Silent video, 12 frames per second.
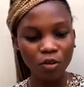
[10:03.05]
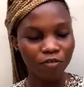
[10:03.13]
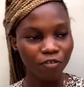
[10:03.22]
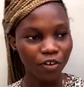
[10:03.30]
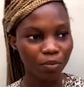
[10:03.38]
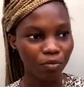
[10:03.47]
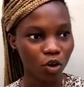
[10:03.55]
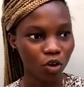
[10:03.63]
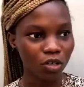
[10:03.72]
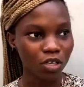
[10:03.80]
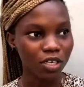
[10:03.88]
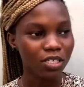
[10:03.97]

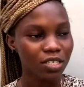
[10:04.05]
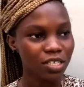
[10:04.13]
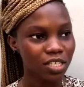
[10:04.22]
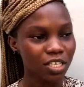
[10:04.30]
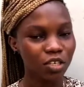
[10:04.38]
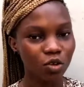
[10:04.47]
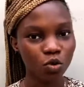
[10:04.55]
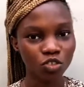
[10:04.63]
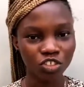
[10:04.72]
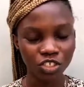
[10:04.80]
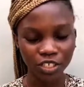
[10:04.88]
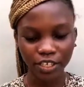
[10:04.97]
Framework,
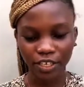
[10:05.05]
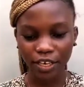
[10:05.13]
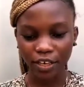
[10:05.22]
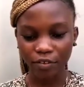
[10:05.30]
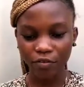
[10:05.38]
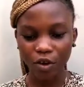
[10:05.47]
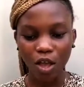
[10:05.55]
TOGAF,